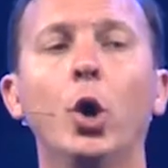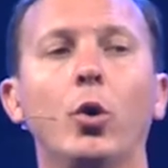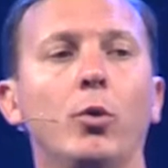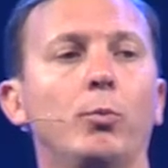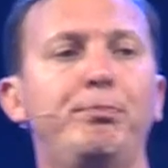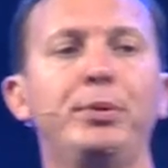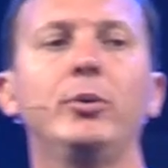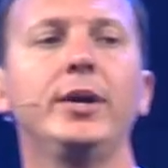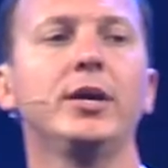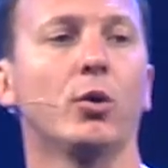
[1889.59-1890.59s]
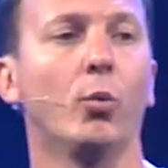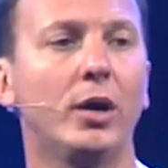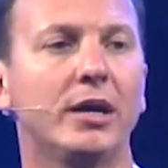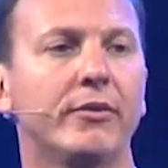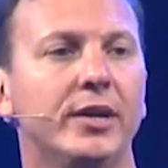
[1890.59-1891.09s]
or booing or
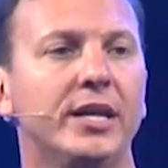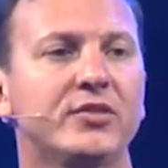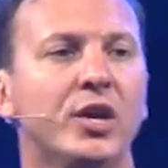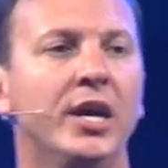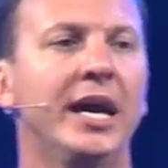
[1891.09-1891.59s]
whatever it is,